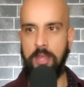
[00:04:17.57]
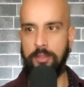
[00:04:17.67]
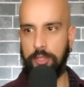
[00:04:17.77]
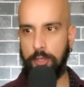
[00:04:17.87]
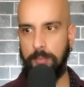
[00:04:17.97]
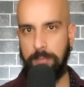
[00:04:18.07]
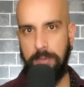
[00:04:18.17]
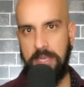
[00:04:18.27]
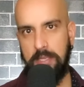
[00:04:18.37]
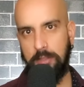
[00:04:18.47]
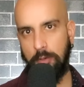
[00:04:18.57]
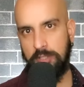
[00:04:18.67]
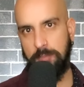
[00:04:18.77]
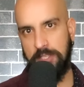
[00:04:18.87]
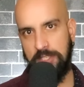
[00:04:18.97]
The human being, though,
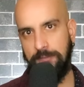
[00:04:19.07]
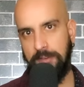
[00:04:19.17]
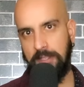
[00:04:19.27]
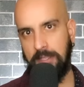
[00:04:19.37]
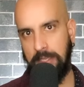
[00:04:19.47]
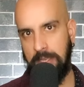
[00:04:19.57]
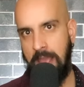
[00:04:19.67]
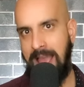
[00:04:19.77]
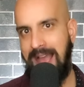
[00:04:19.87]
specifically